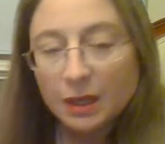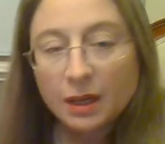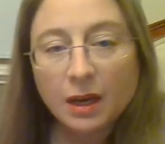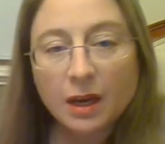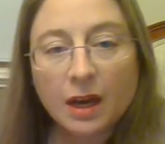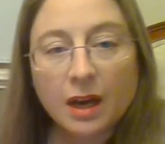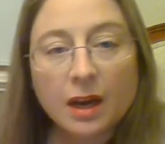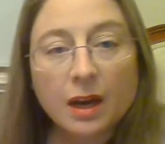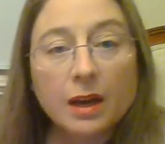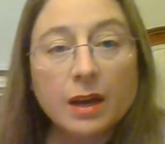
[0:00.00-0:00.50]

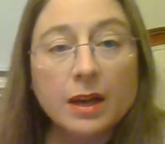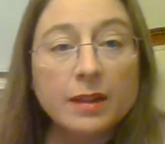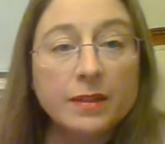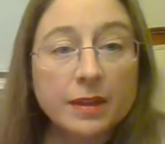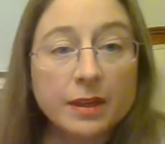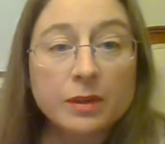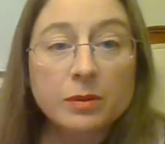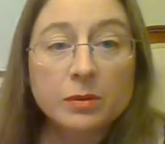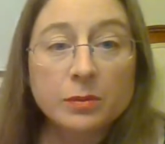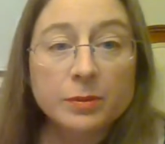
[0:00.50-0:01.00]
and
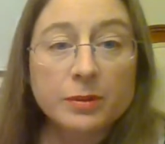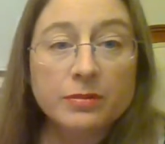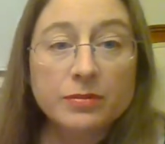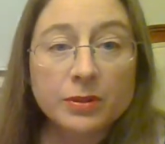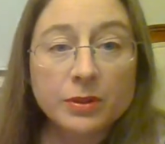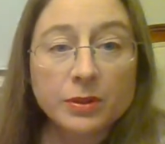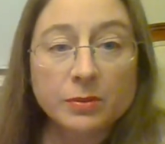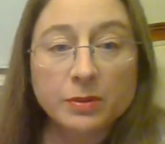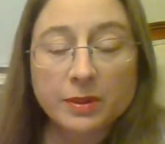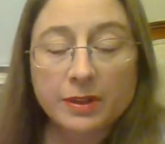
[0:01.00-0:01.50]
then it will be
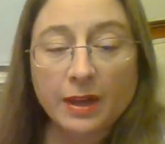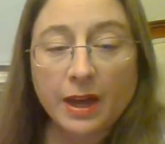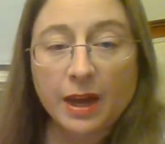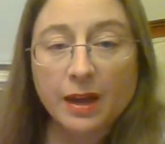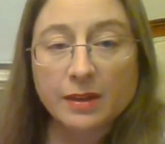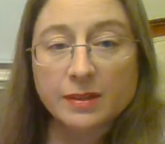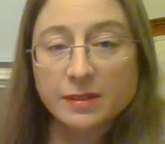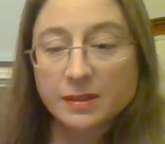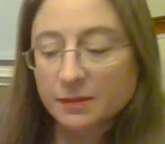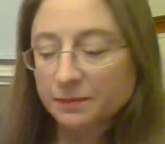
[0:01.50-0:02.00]
filled with
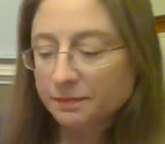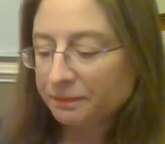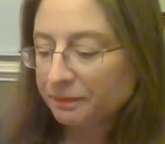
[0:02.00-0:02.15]
gas.